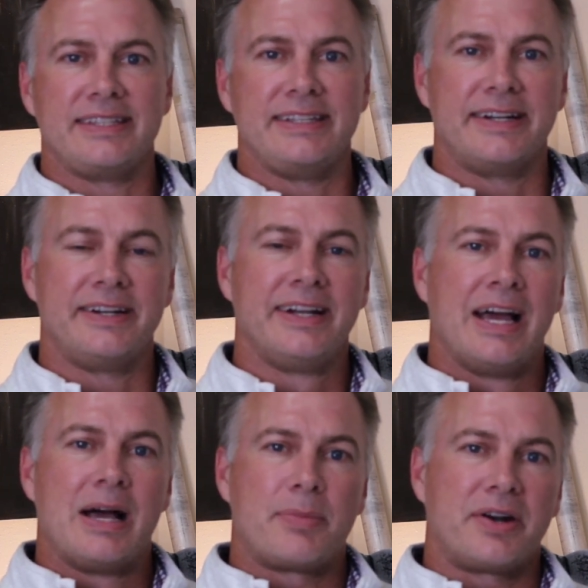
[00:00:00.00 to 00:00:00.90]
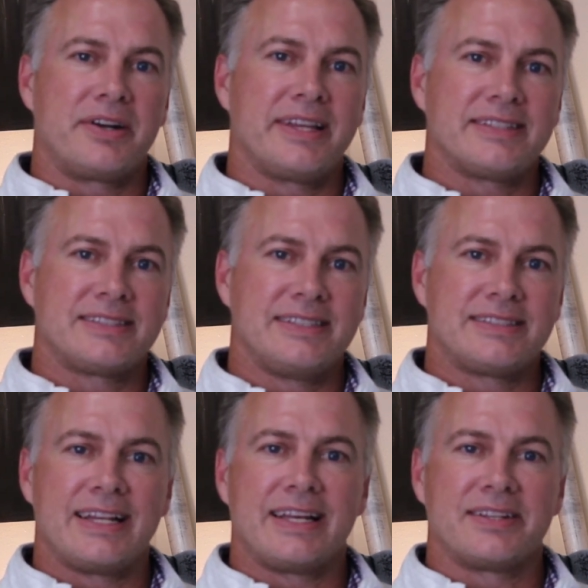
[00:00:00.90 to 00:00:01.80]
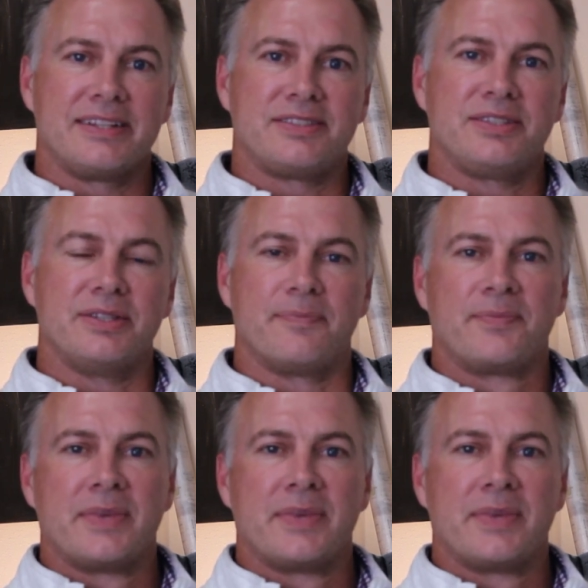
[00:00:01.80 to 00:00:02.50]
year. Part of that seasonality too.